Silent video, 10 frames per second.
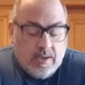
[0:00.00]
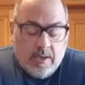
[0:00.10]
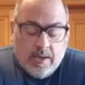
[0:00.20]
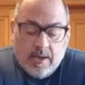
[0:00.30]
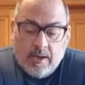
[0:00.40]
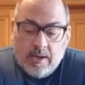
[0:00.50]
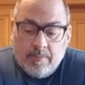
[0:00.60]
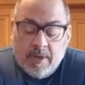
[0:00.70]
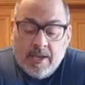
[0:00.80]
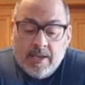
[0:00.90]

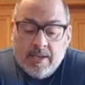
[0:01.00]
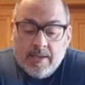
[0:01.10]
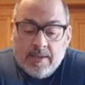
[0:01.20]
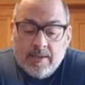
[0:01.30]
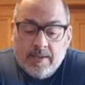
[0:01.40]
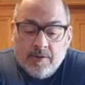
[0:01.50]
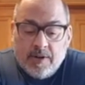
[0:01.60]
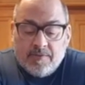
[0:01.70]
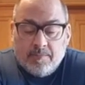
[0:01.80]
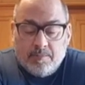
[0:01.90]
you're going to
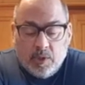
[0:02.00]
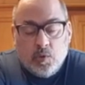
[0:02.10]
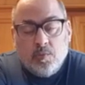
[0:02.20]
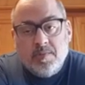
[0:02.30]
have to bloom